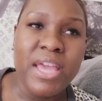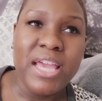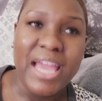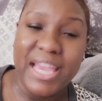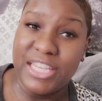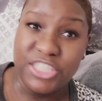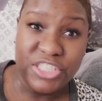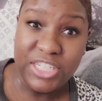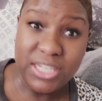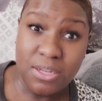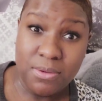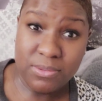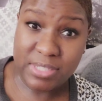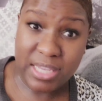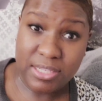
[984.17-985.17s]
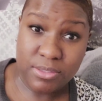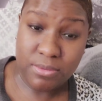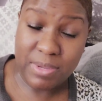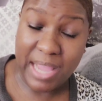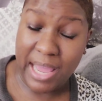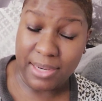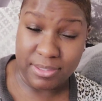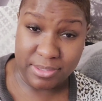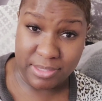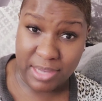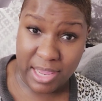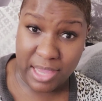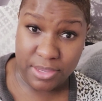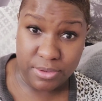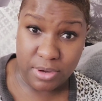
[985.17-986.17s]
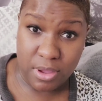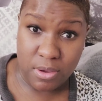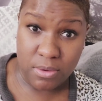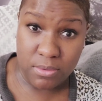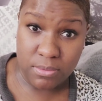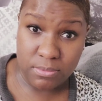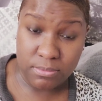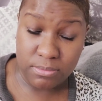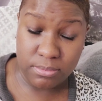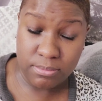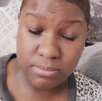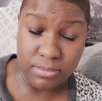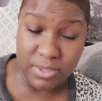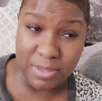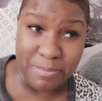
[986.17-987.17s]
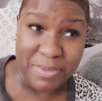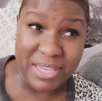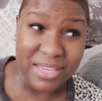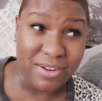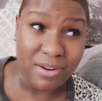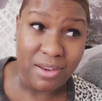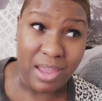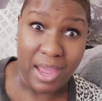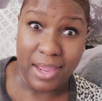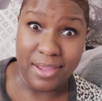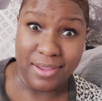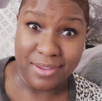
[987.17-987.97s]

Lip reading: And she don't take too kindly to that. The men are like